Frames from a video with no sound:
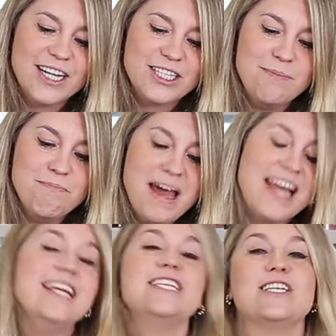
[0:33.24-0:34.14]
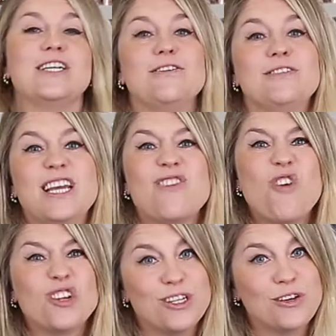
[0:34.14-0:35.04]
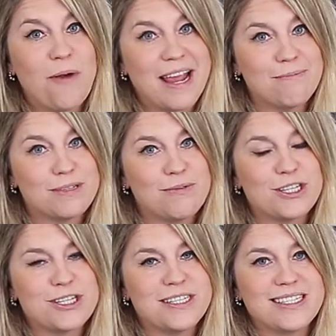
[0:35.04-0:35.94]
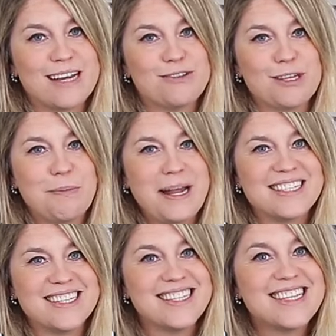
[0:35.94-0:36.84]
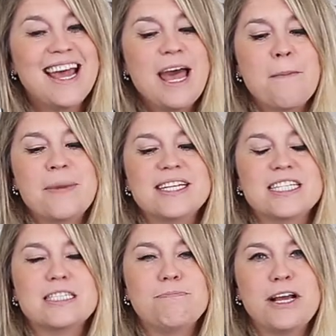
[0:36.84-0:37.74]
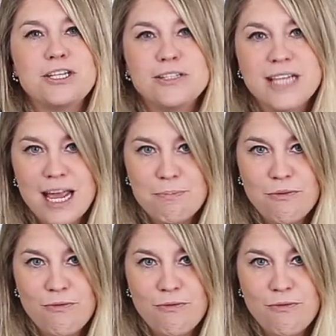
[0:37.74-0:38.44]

actually made using rotten grapes, which doesn't sound so pleasant, but it's a special type